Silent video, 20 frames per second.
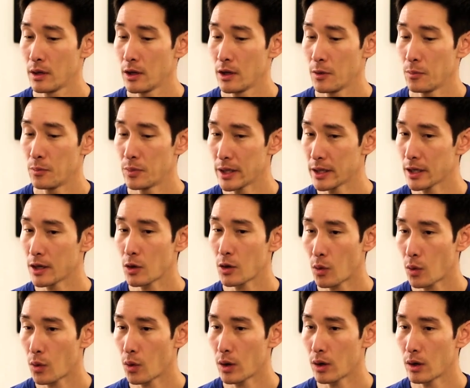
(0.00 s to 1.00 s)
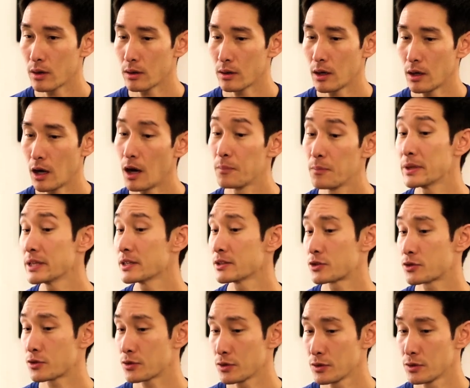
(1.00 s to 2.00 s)
being
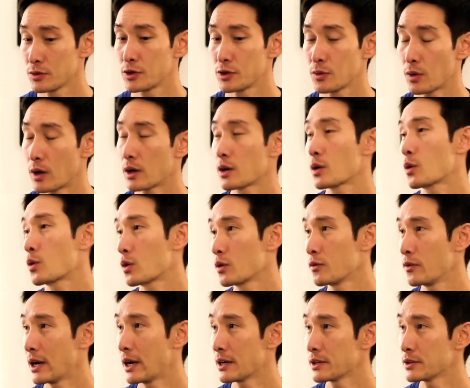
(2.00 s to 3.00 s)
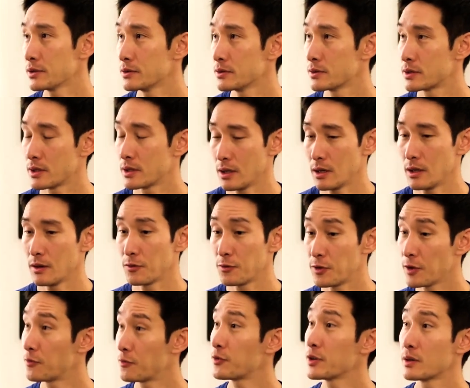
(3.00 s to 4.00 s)
true to our core values,
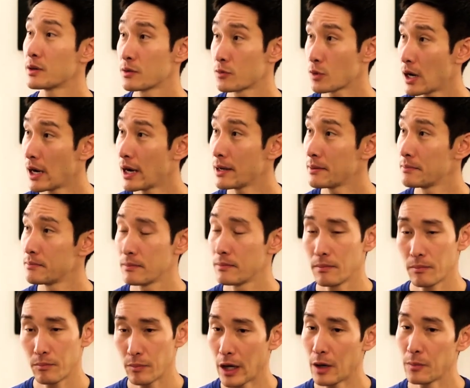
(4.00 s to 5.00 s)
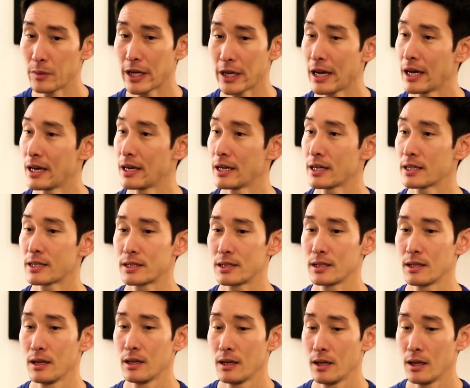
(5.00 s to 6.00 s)
fit, feel, ride, biomechanics,
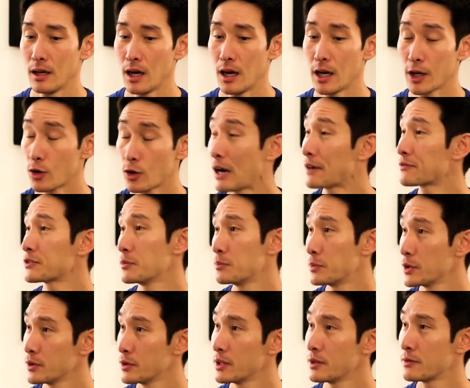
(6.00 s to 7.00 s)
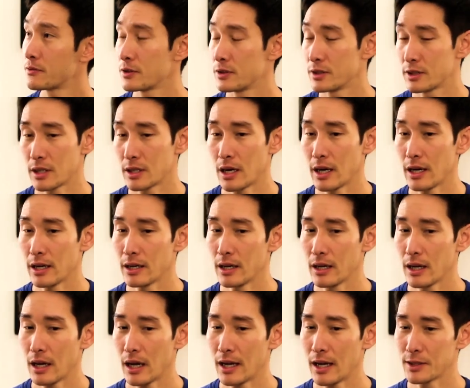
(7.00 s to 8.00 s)
crafted beauty for design
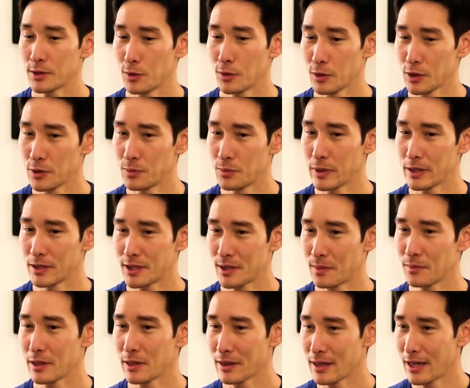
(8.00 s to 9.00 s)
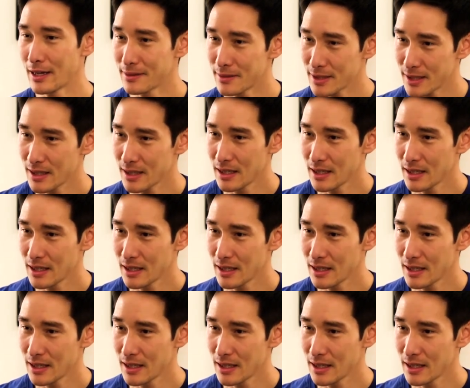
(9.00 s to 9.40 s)
has always been something that's